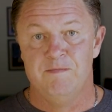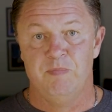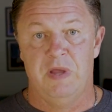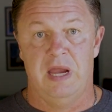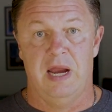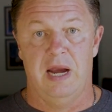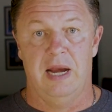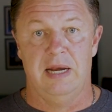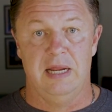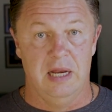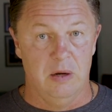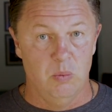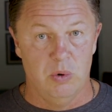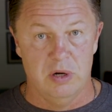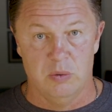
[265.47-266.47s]
And he
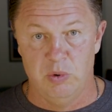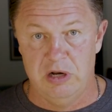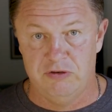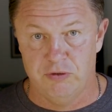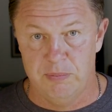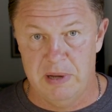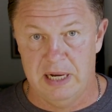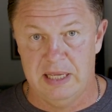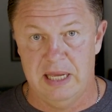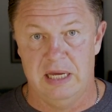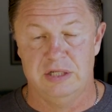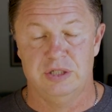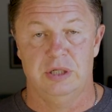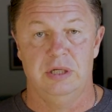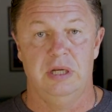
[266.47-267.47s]
didn't want to reach for
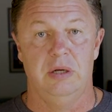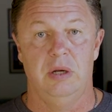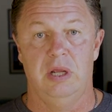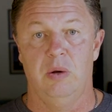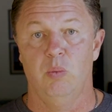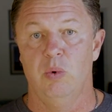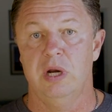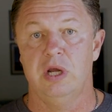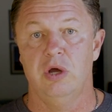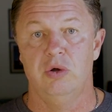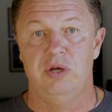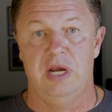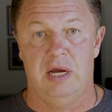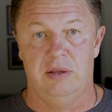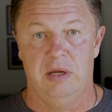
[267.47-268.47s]
medication. He didn't want to go
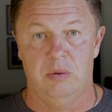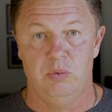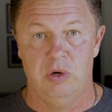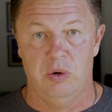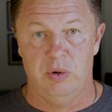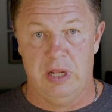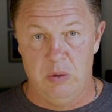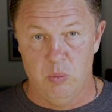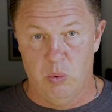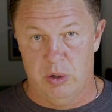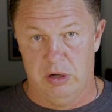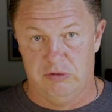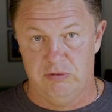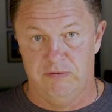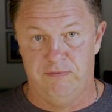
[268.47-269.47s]
down that road. He
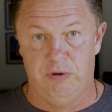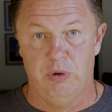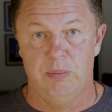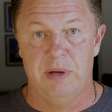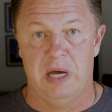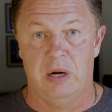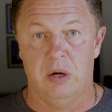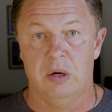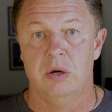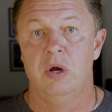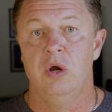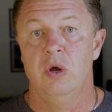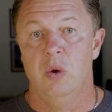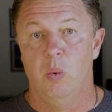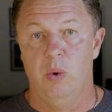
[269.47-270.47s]
wanted to feel better
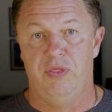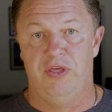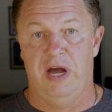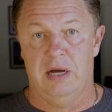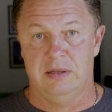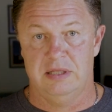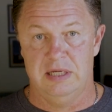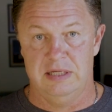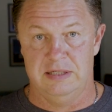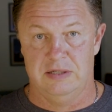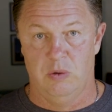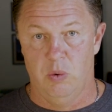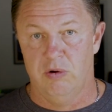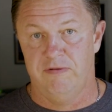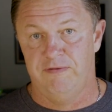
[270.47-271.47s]
without these
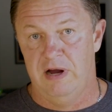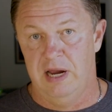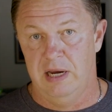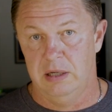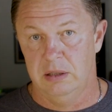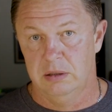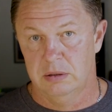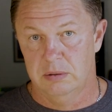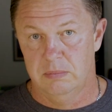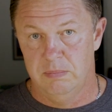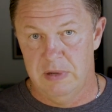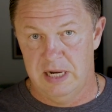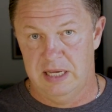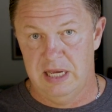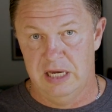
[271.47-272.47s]
horrifying
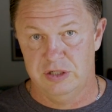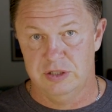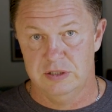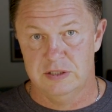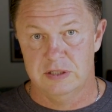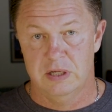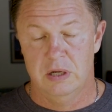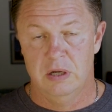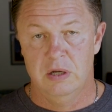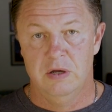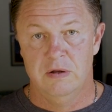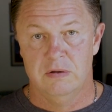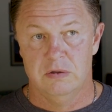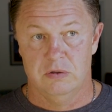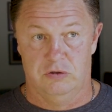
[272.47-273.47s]
medications.
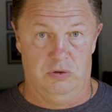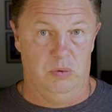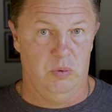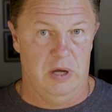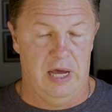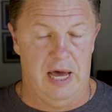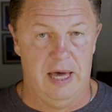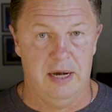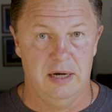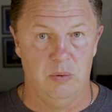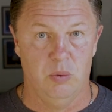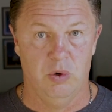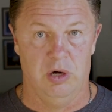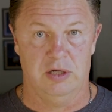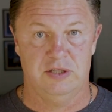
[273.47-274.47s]
So how did it
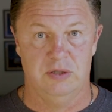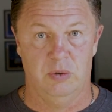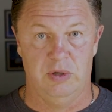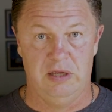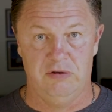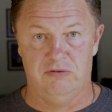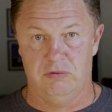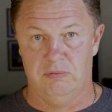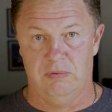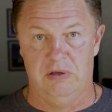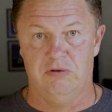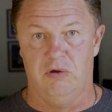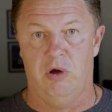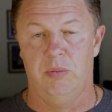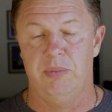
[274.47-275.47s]
work? So he's
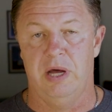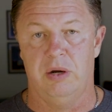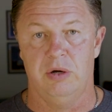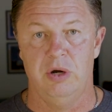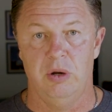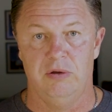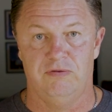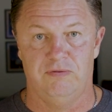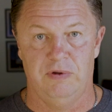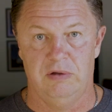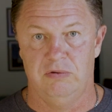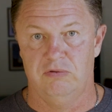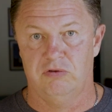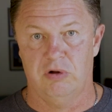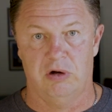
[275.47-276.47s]
all better. He
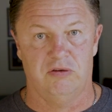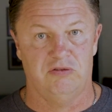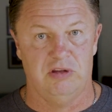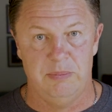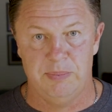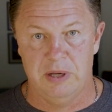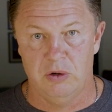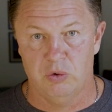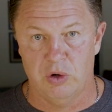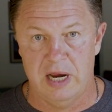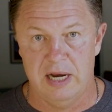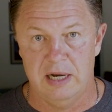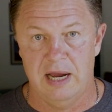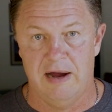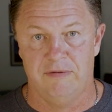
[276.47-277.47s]
started sleeping
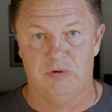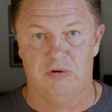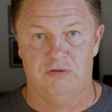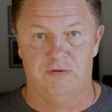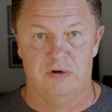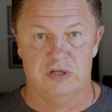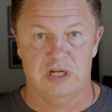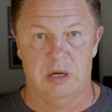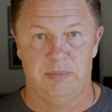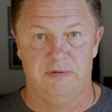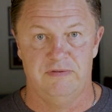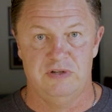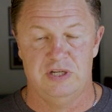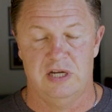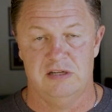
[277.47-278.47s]
great after his first couple of
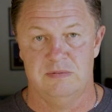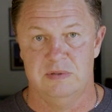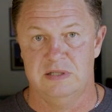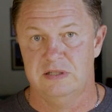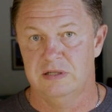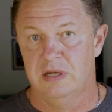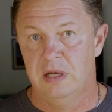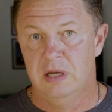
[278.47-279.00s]
adjustments.